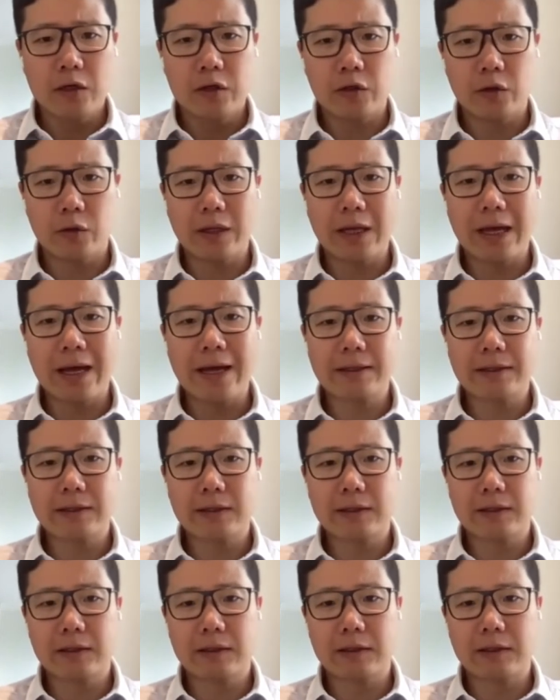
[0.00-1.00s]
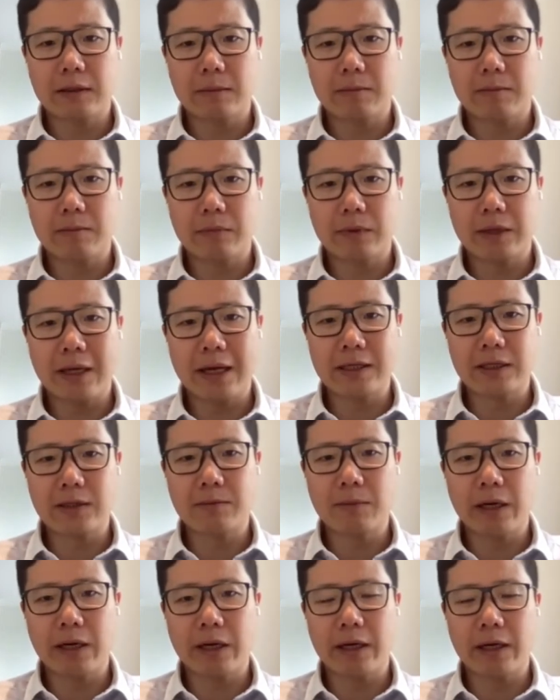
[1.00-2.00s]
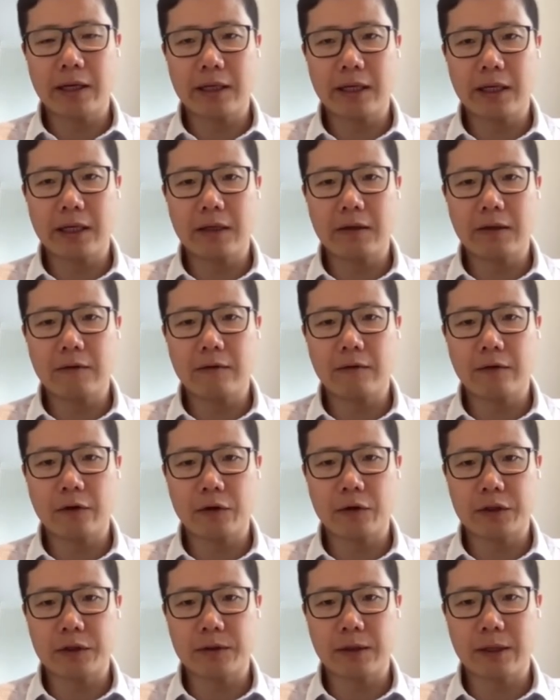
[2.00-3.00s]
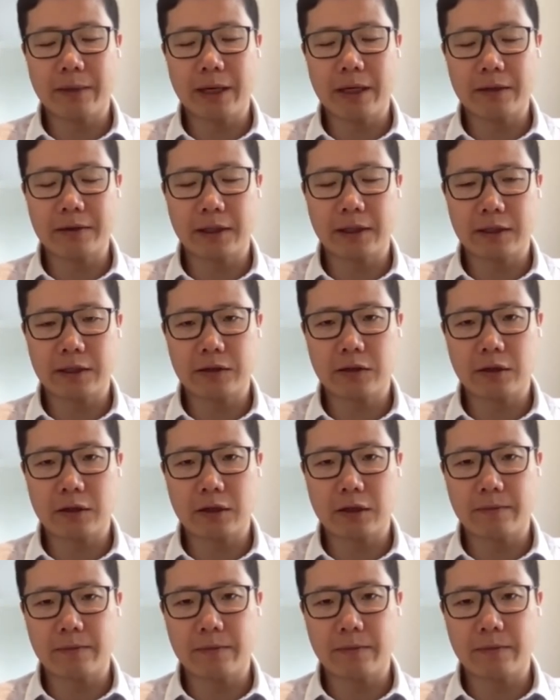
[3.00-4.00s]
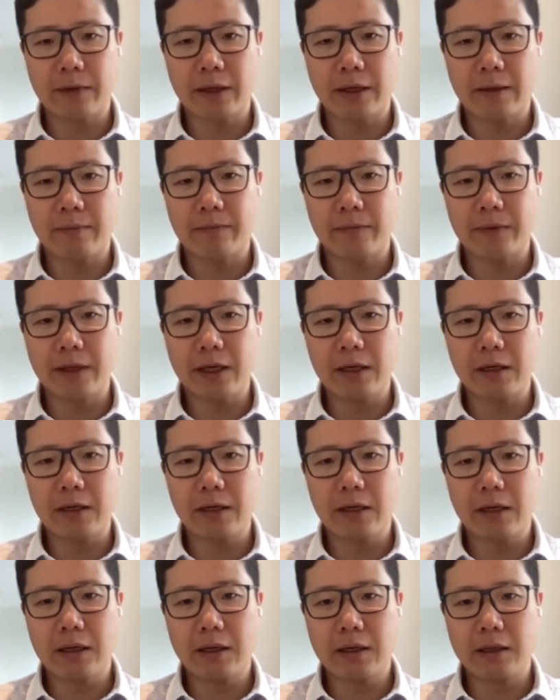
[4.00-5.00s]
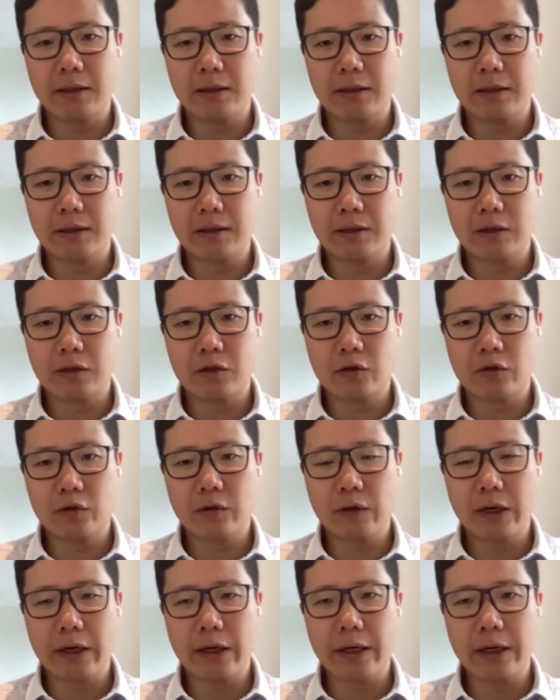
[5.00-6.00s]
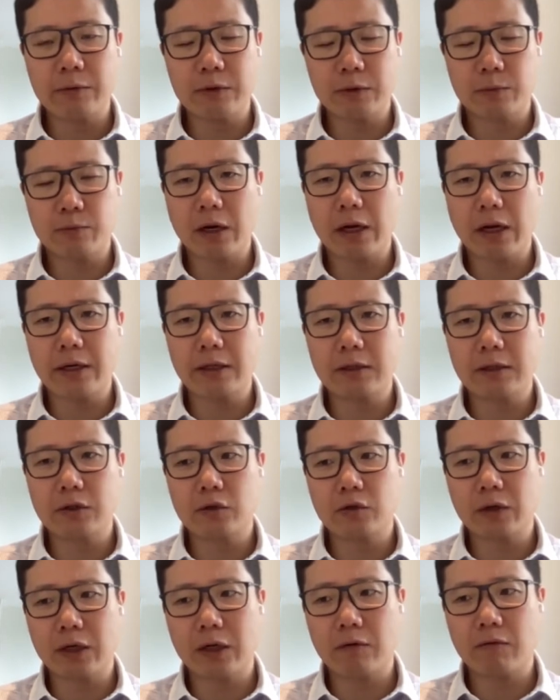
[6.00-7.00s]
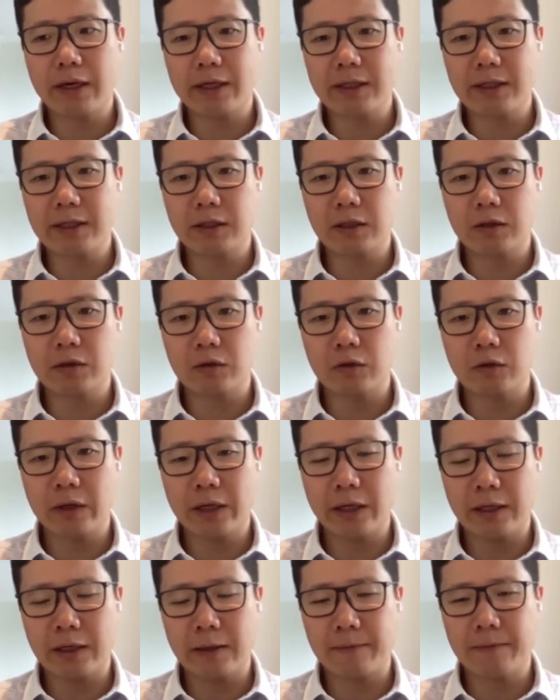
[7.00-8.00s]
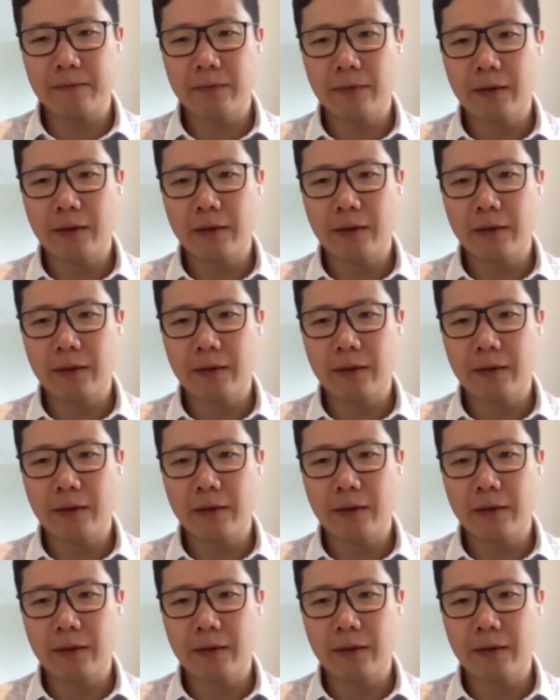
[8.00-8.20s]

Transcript: So that's my kind of first biotech startup. Then I was brought in to try to rescue a